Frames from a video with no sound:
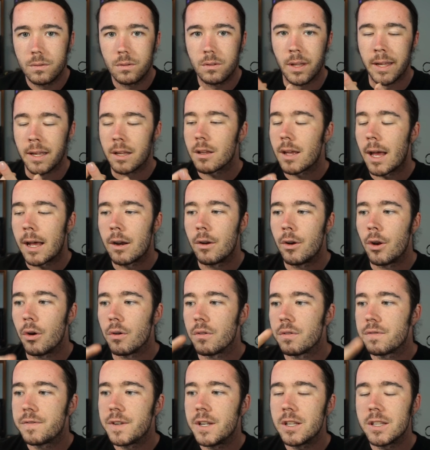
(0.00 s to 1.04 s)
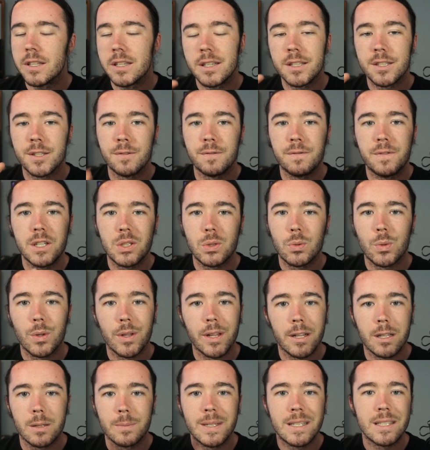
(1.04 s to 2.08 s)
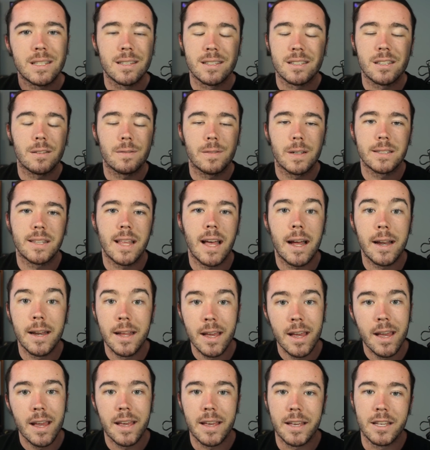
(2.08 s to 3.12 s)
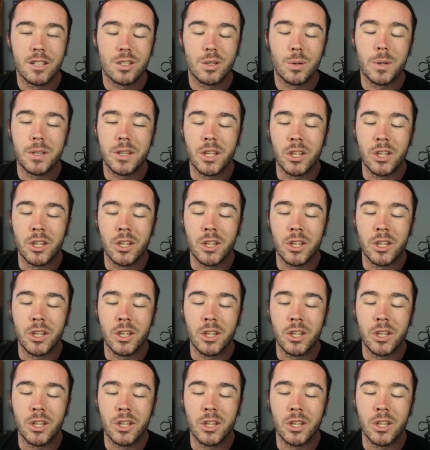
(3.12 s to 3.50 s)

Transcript: like, I don't know, feelings and visual elements and stuff like that into it